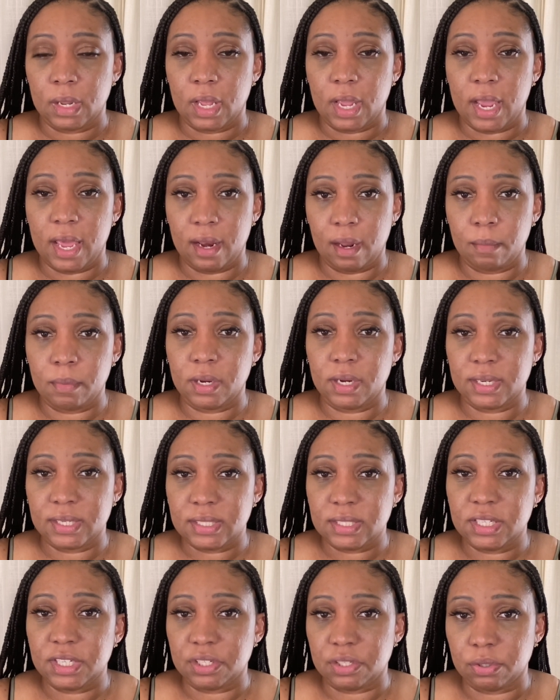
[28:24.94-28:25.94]
and I'm going to
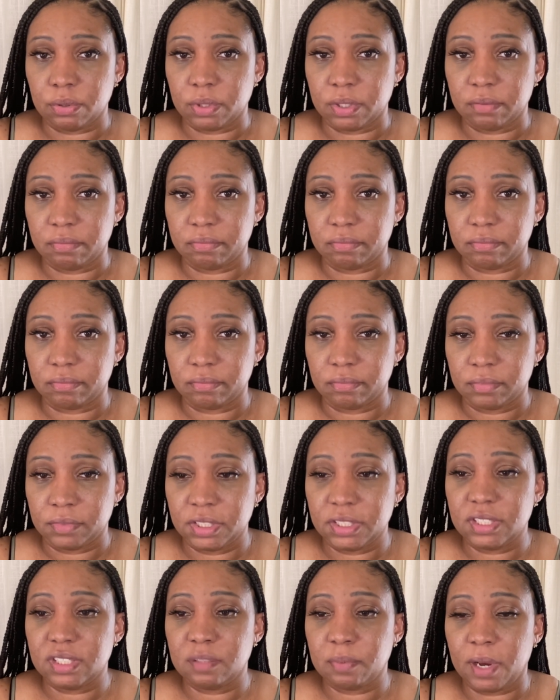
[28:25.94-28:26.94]
stick to it.
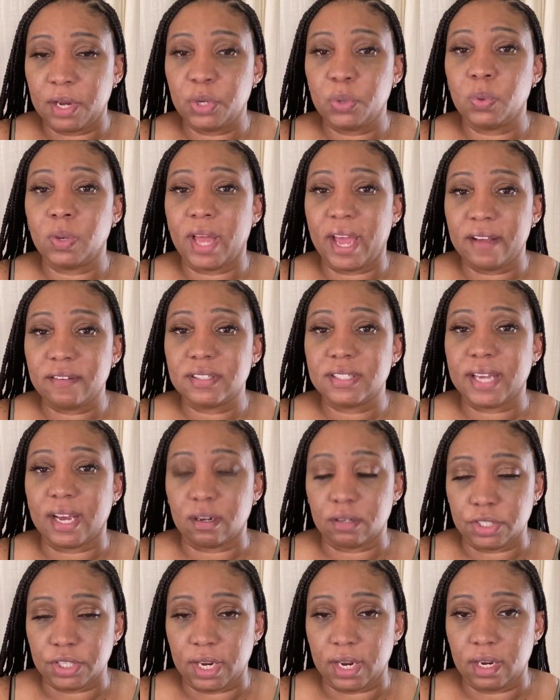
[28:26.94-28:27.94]
This is my new
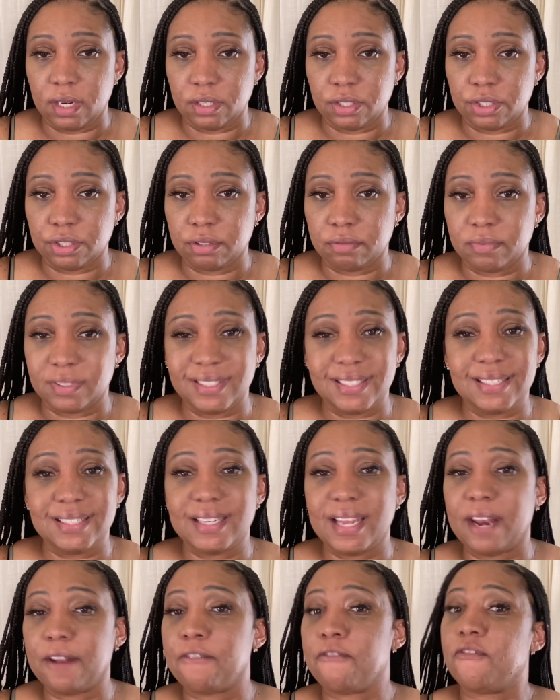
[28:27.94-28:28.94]
lifestyle change. This is
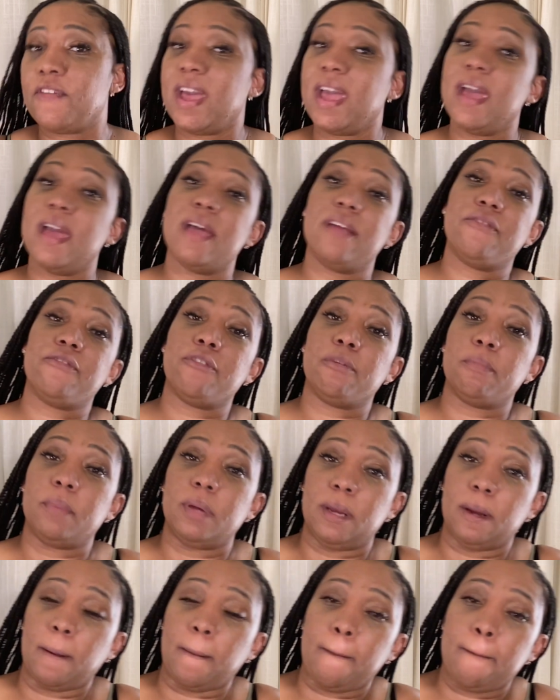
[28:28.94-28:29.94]
not a fad for
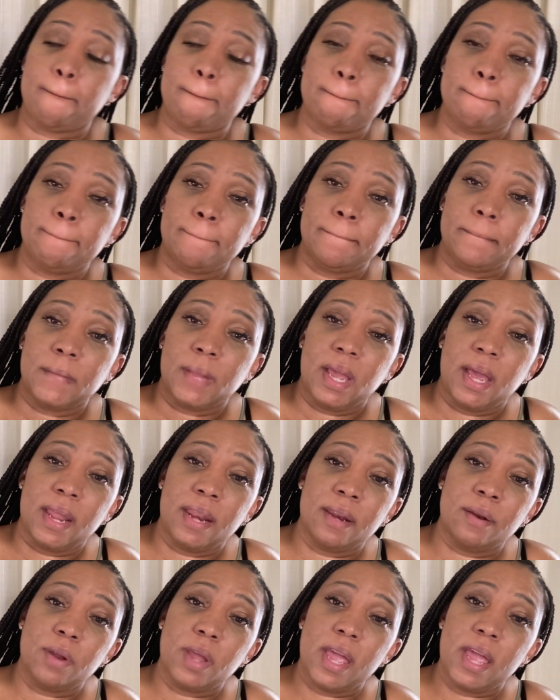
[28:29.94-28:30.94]
me.
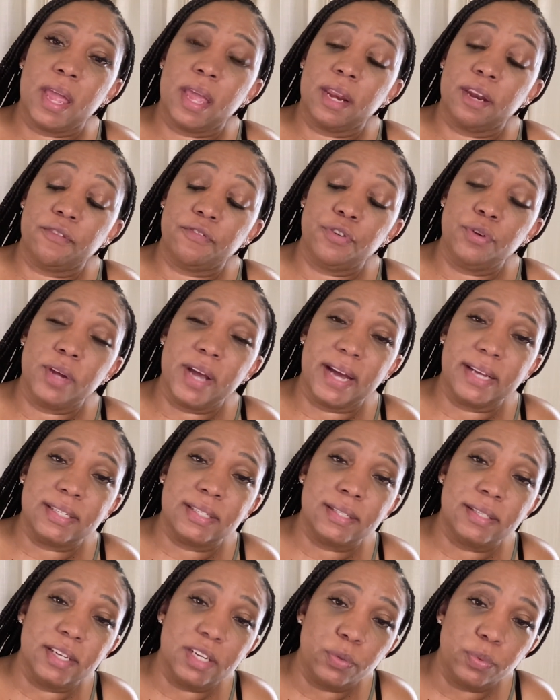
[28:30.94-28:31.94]
And if you guys
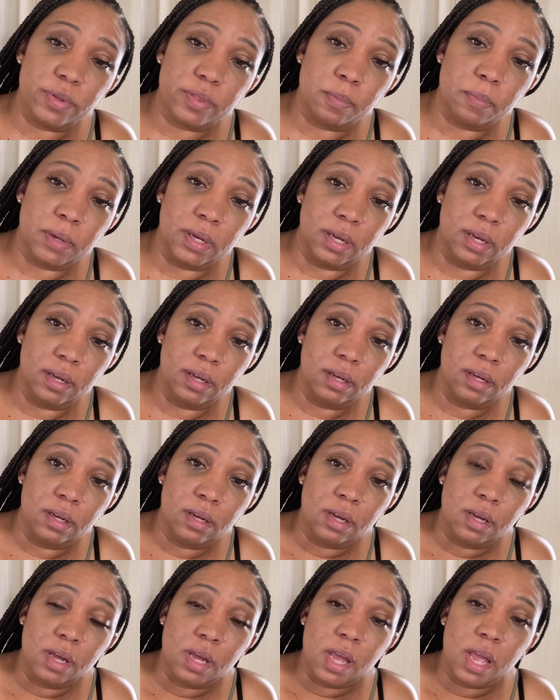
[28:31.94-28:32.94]
stick with me
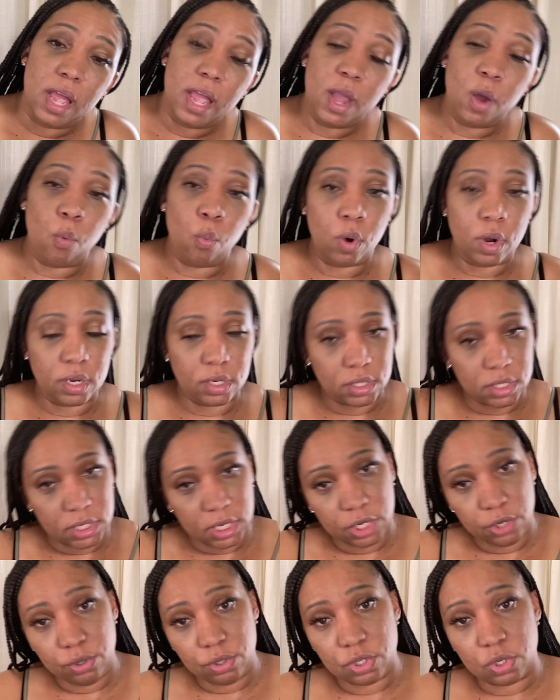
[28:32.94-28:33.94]
and
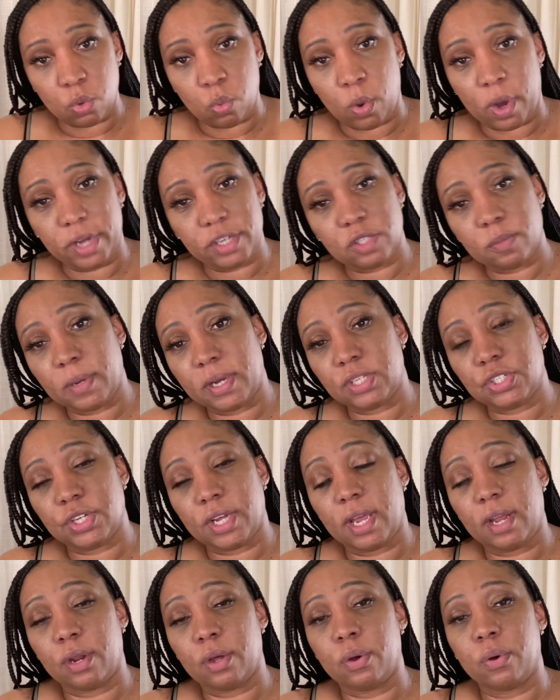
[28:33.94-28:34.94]
continue to watch my
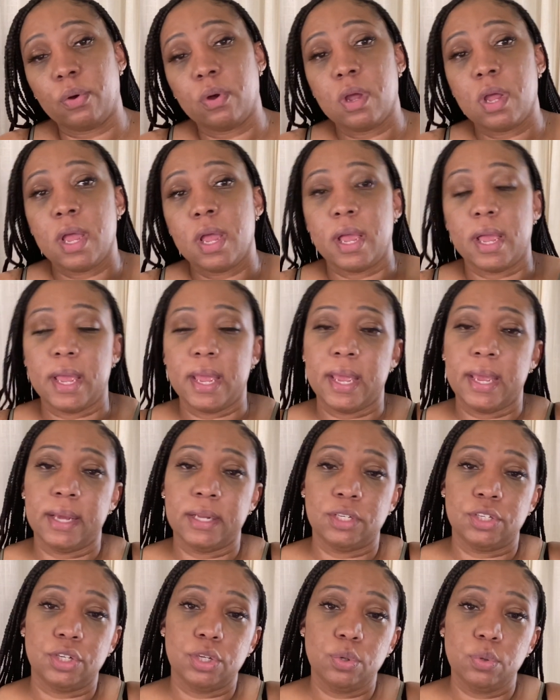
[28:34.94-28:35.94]
channel
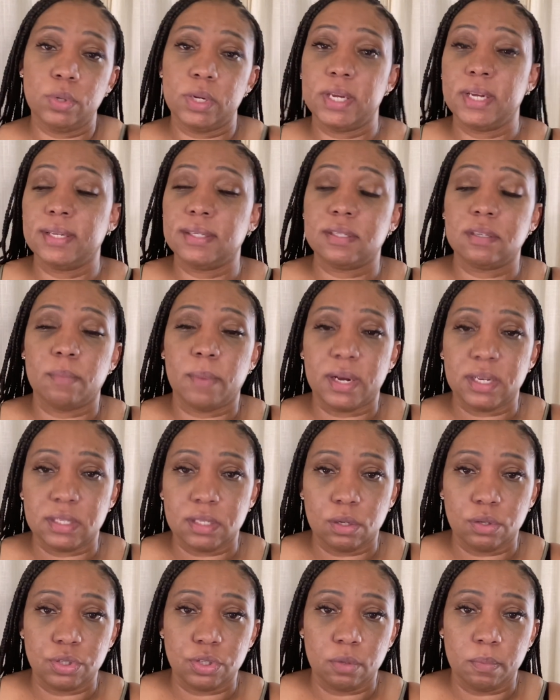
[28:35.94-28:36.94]
and tune into my
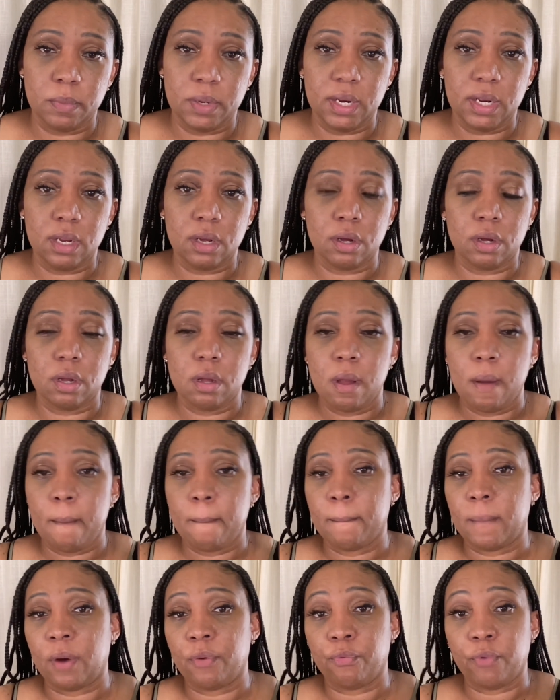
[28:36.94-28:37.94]
social media,
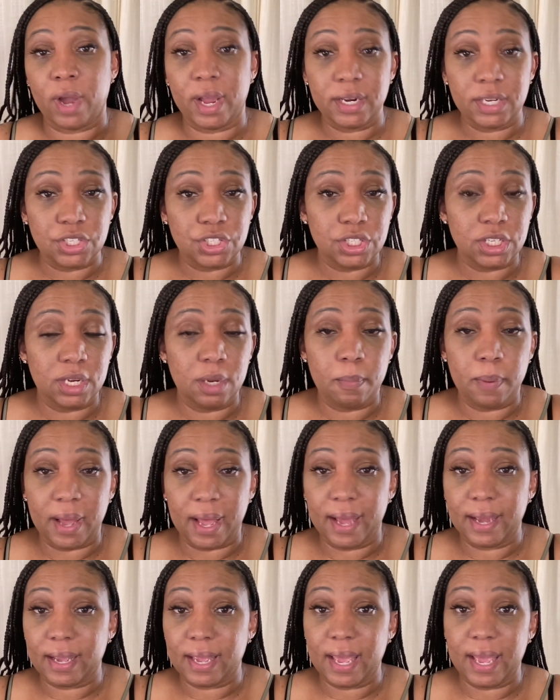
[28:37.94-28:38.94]
my Rhonda She
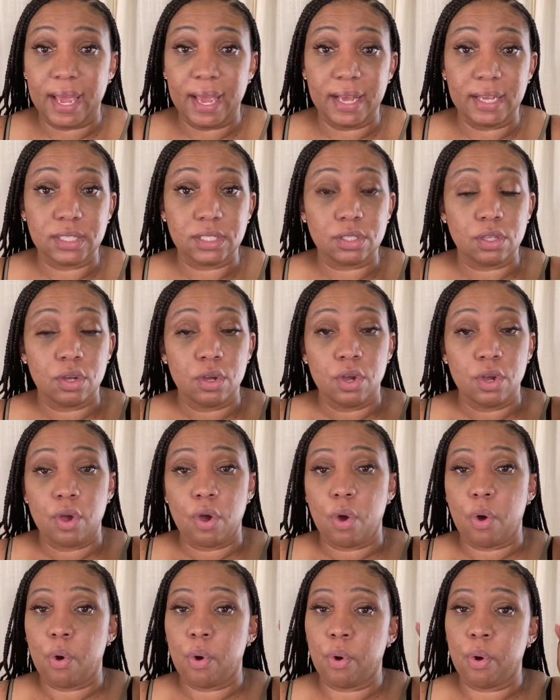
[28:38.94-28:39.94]
podcast
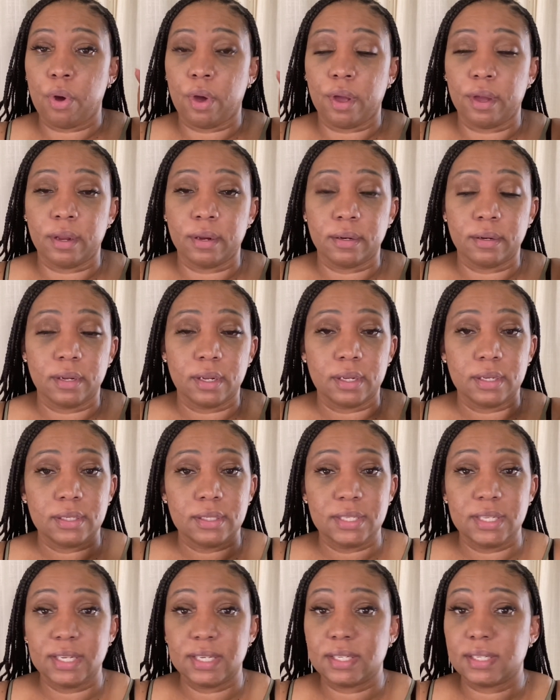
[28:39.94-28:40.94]
on
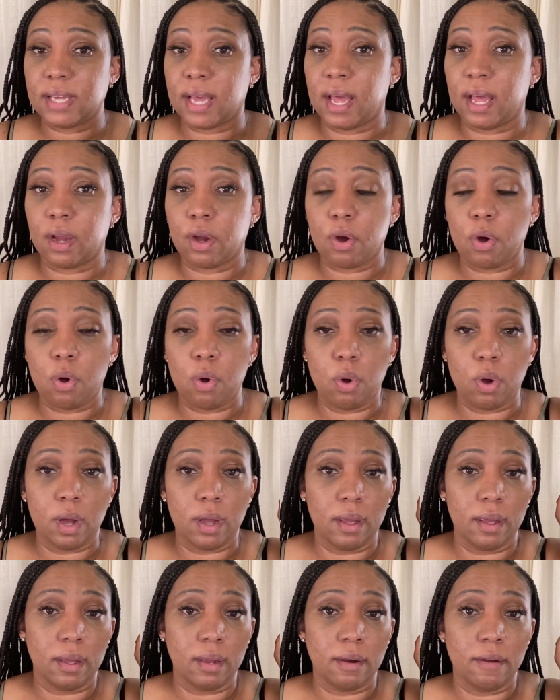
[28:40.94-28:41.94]
TikTok,
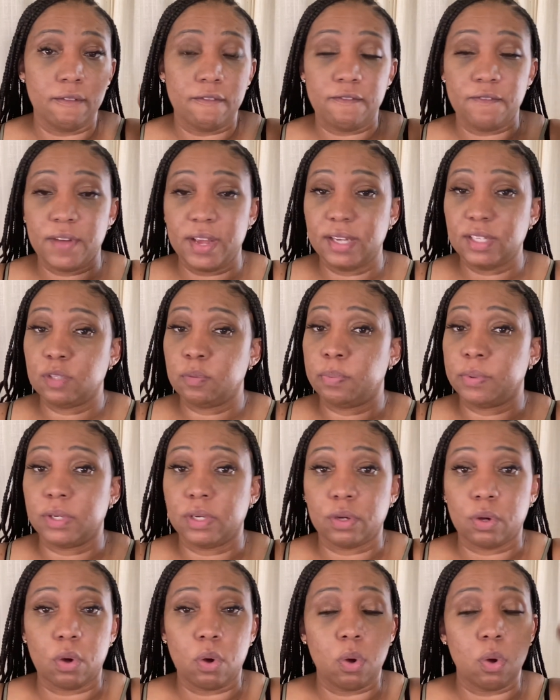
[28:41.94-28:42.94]
on Facebook,
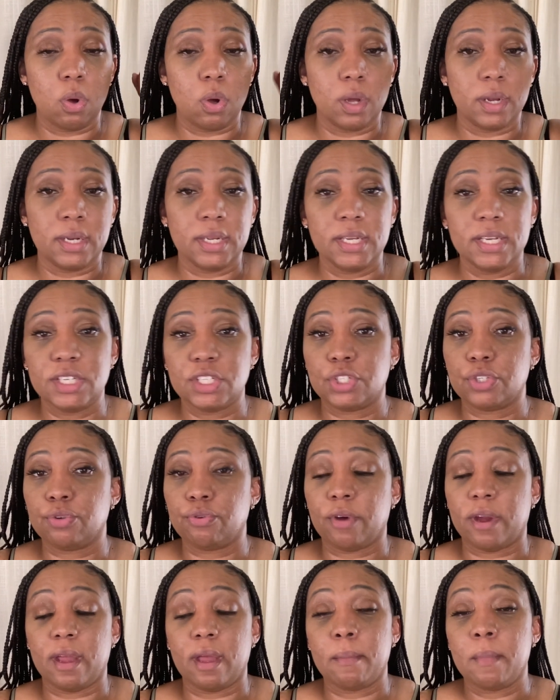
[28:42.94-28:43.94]
on
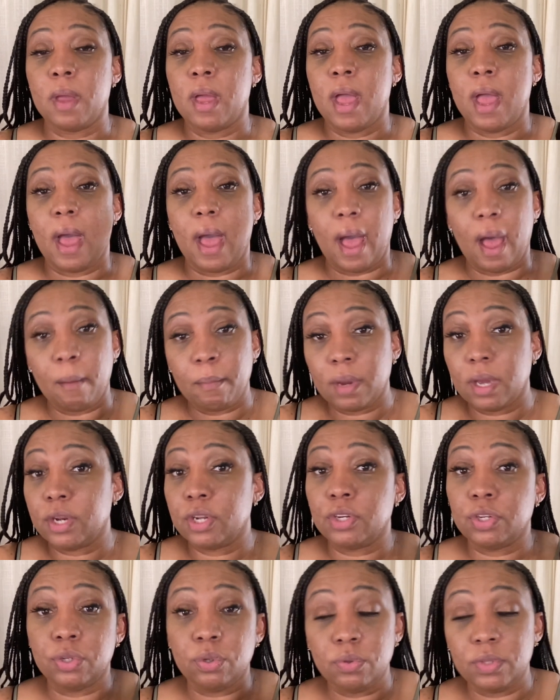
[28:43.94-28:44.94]
Instagram, I'm going to
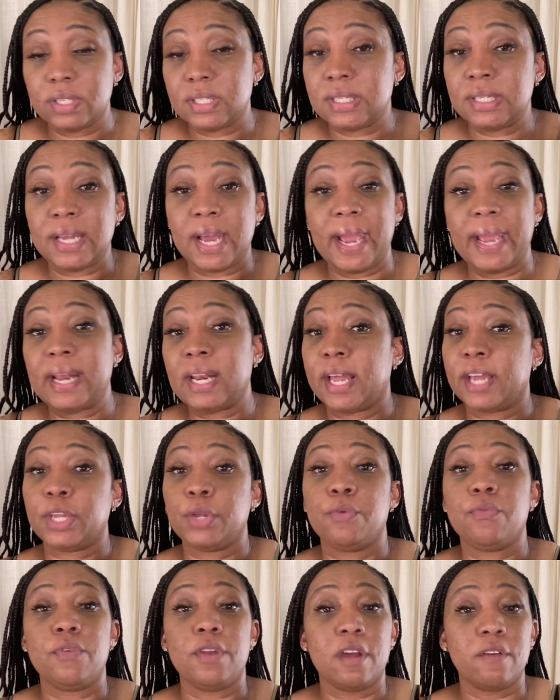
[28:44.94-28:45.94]
do this diet like
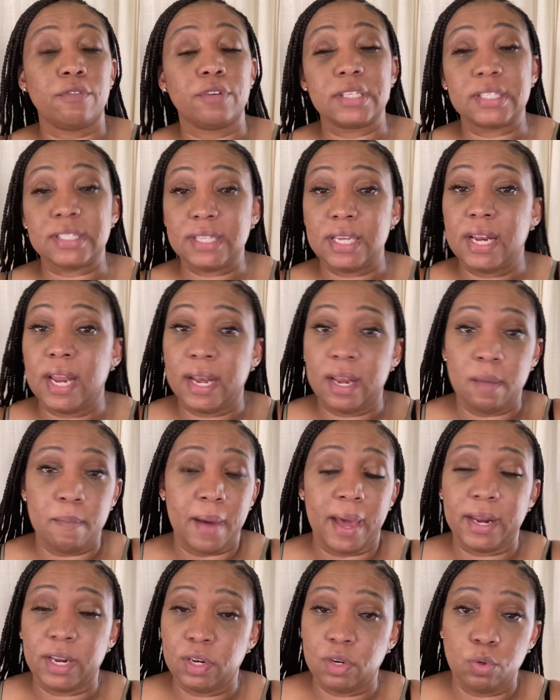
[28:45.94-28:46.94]
you've never seen
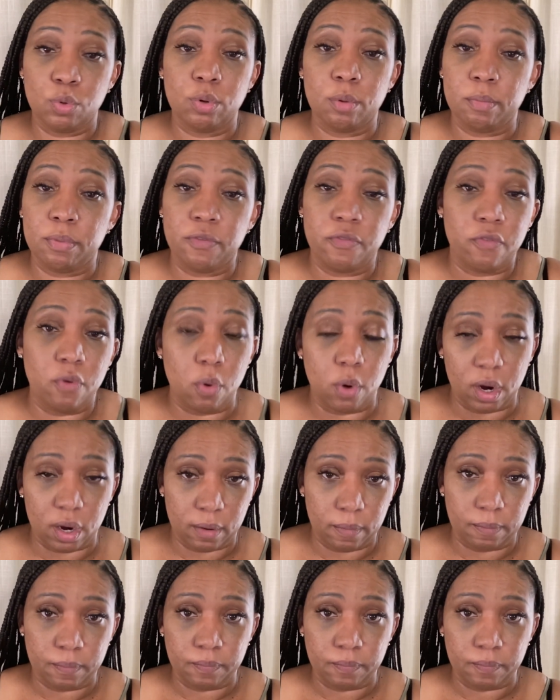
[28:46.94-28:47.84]
anybody do it before.